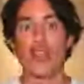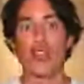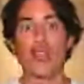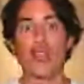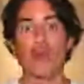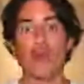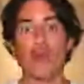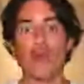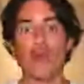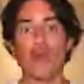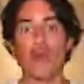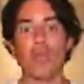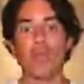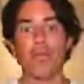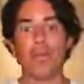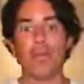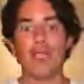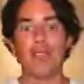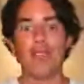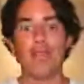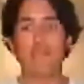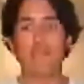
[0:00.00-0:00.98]
you will
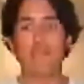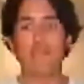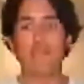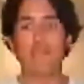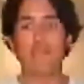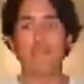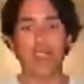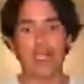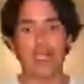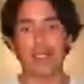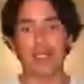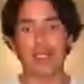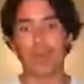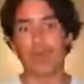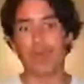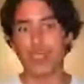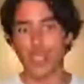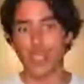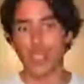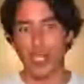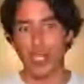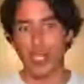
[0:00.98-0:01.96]
be feeling
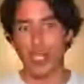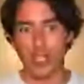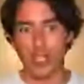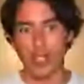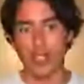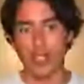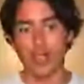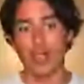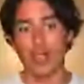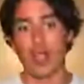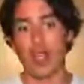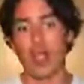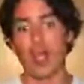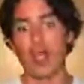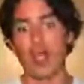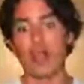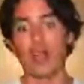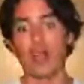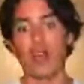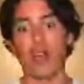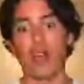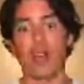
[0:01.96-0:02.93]
some changes,
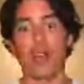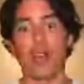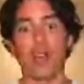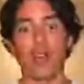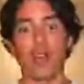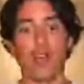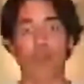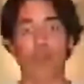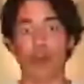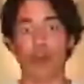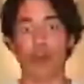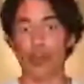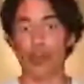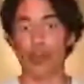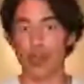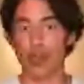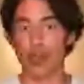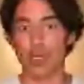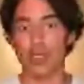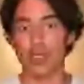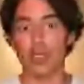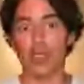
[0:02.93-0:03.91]
and for
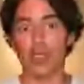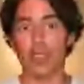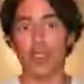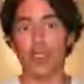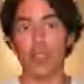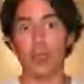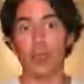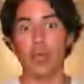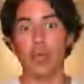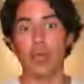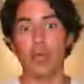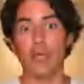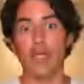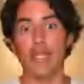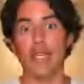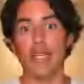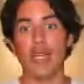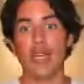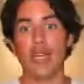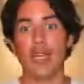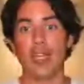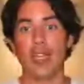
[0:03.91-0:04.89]
sure you will
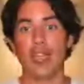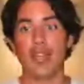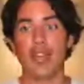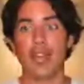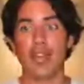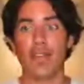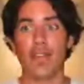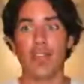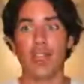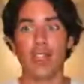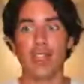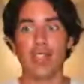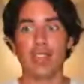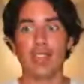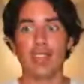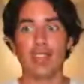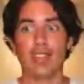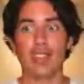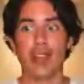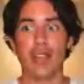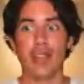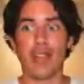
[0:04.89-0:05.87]
be feeling
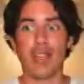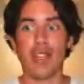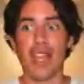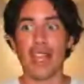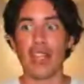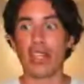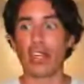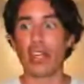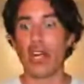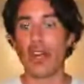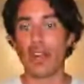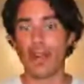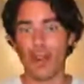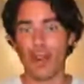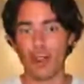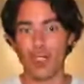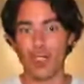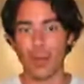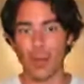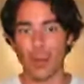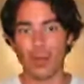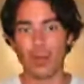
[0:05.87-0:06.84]
something
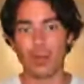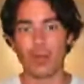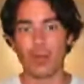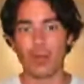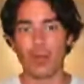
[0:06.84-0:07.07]
uncomfortable,